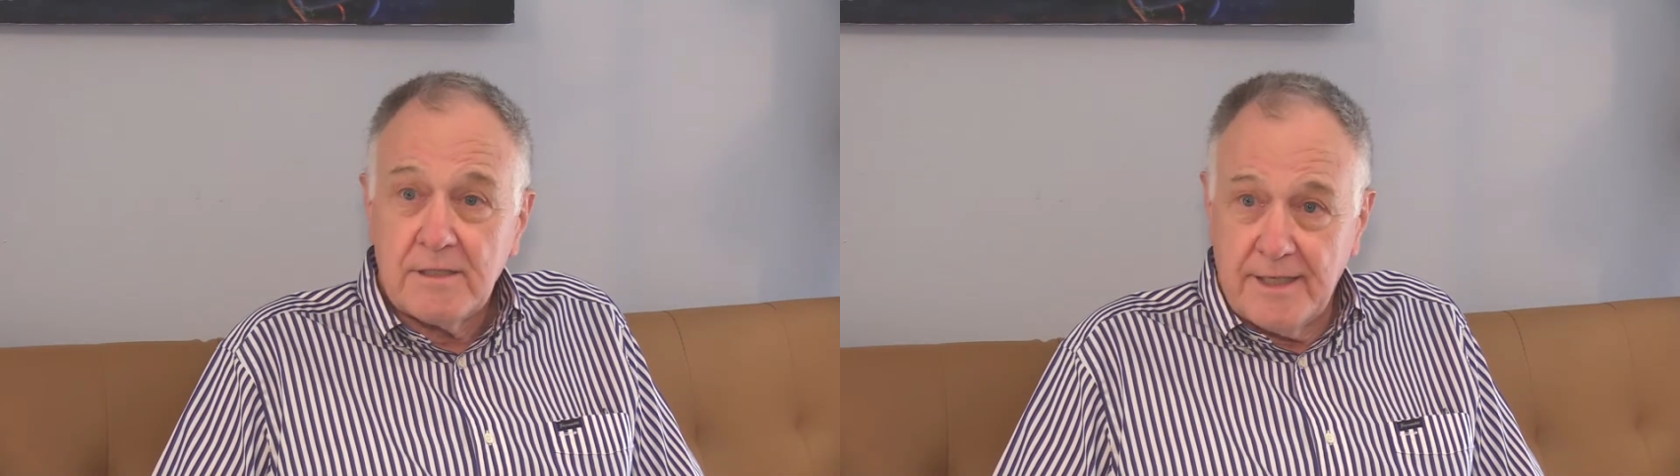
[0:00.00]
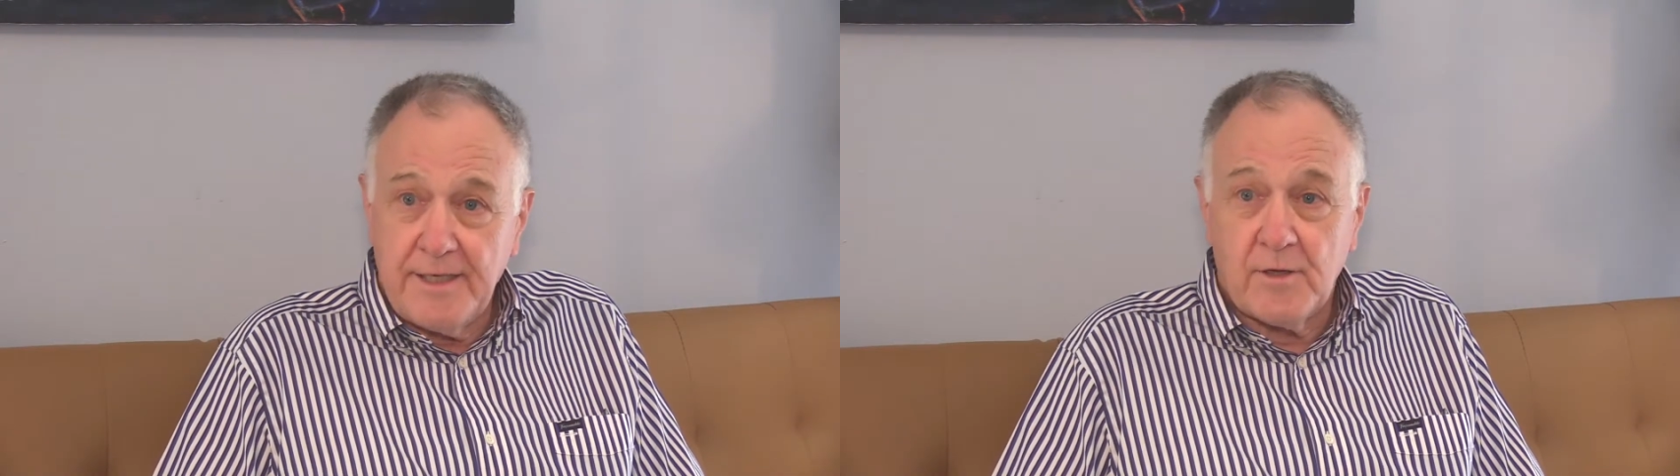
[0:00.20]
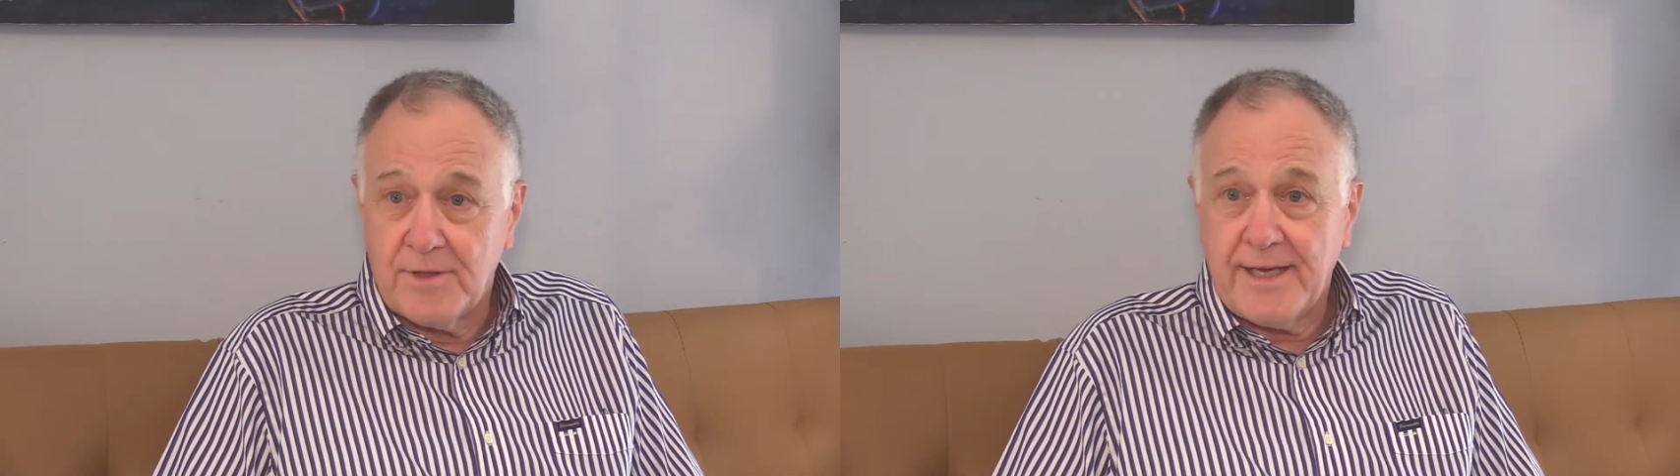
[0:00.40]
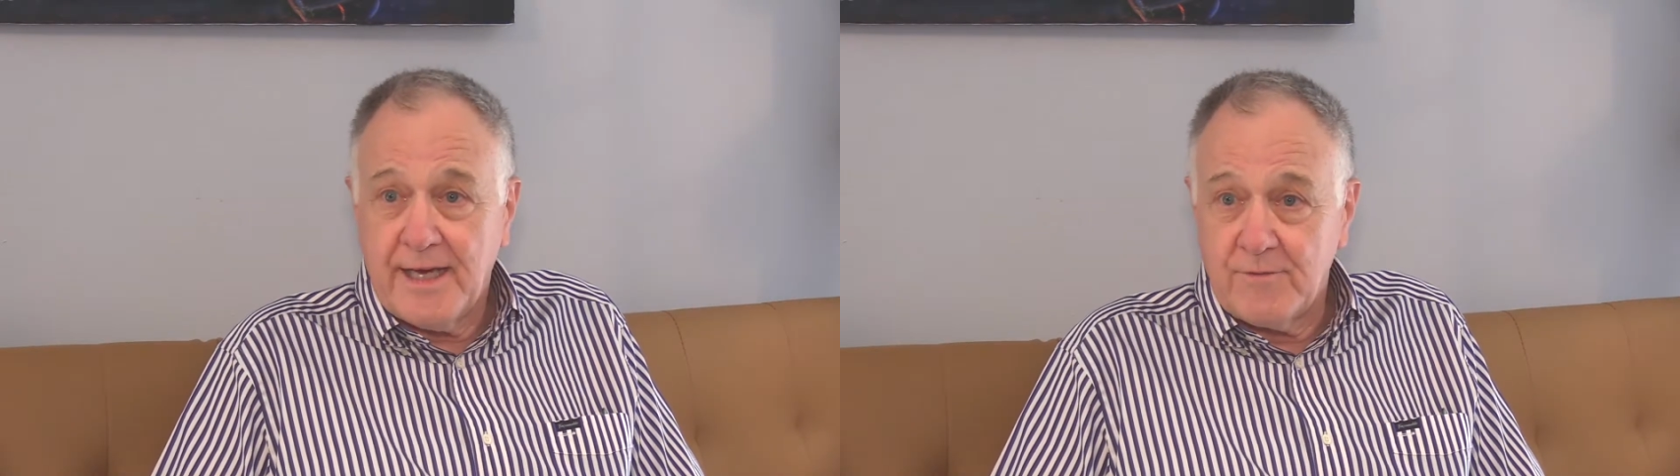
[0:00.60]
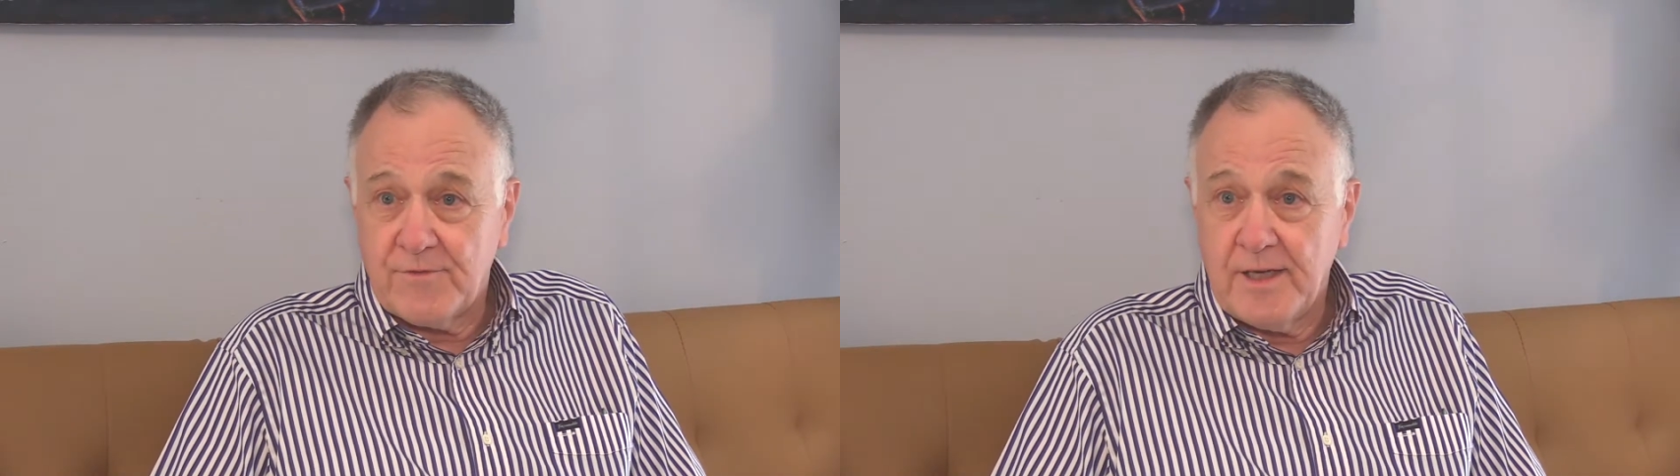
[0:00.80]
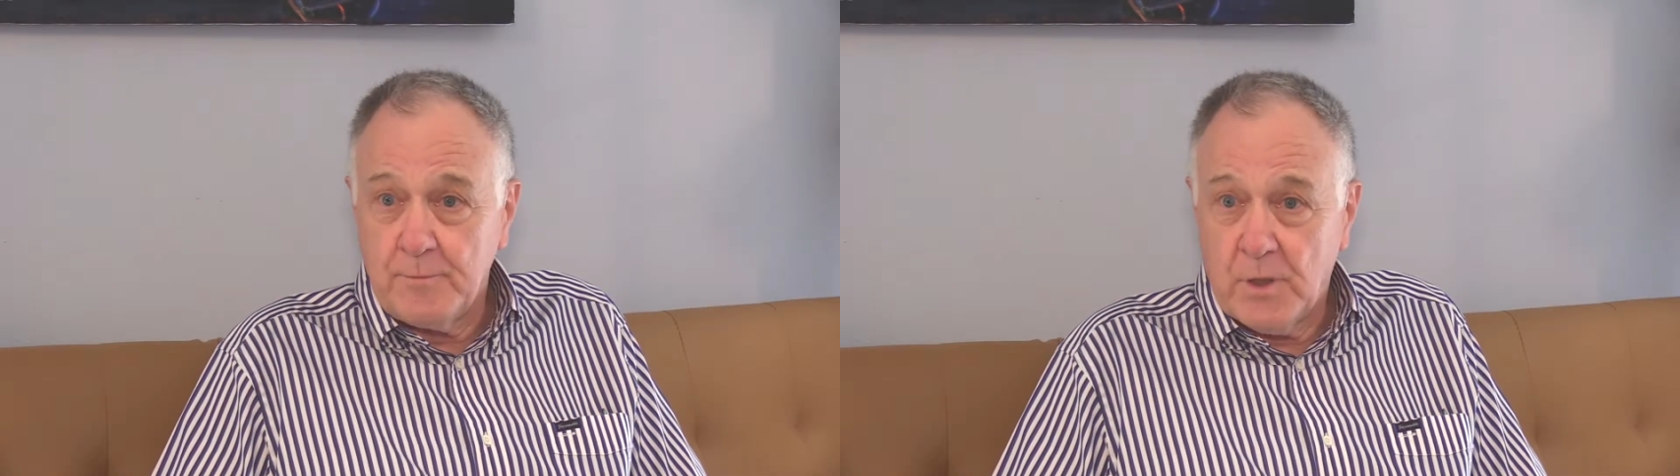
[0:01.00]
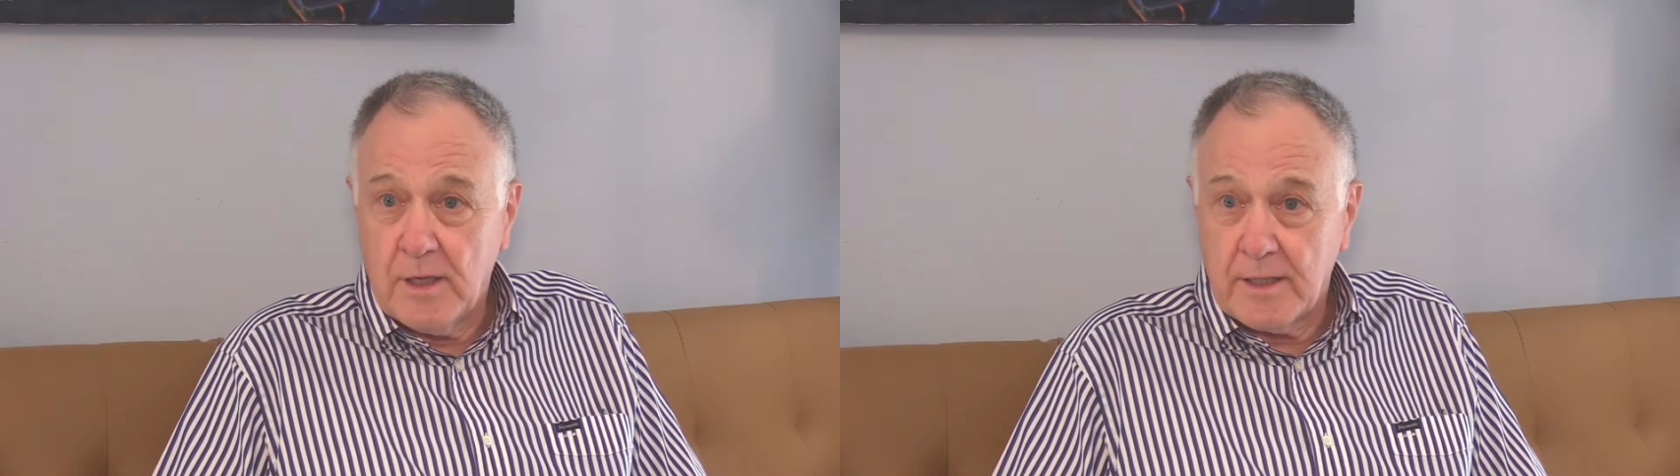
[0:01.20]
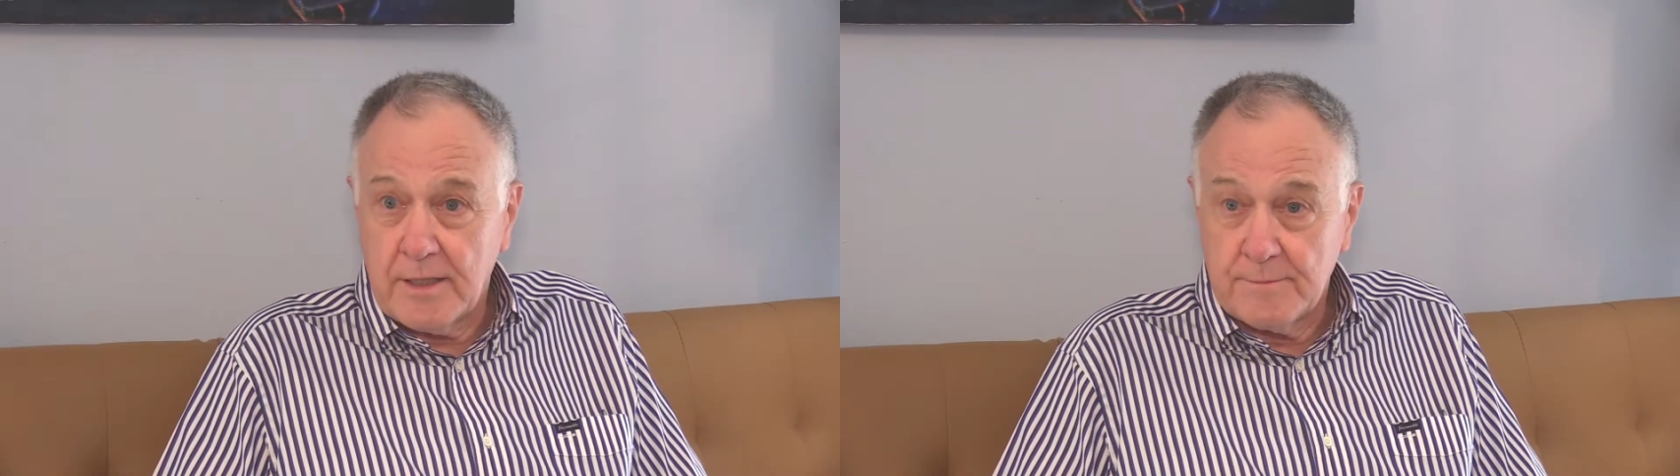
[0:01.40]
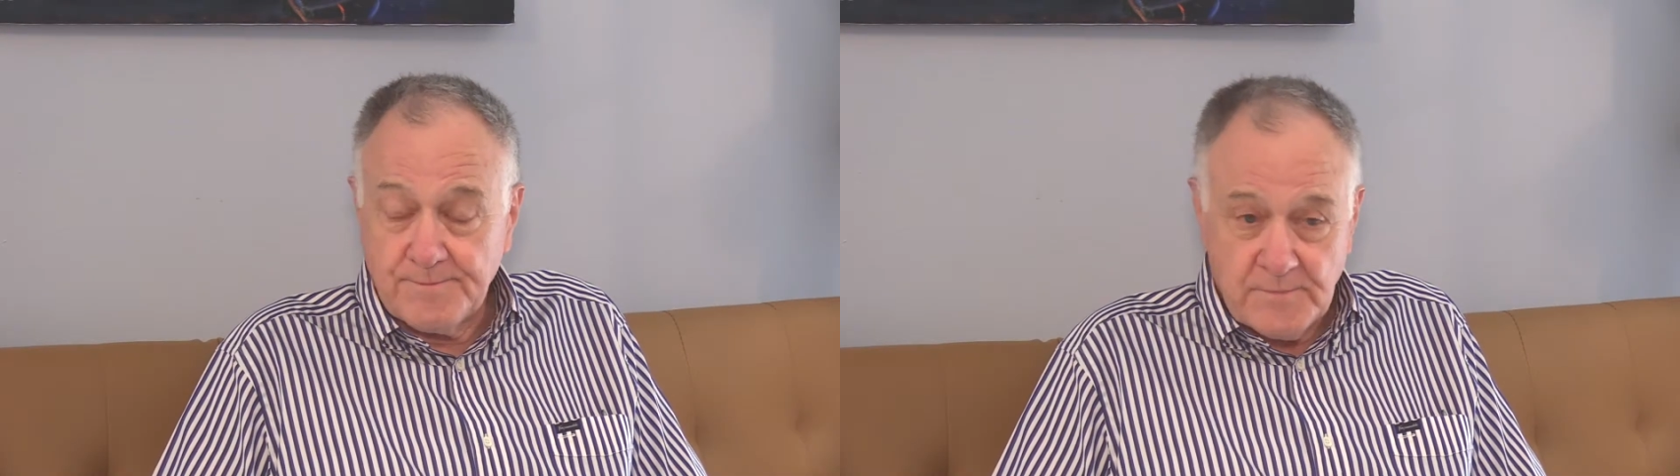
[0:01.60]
they know they can't find parking.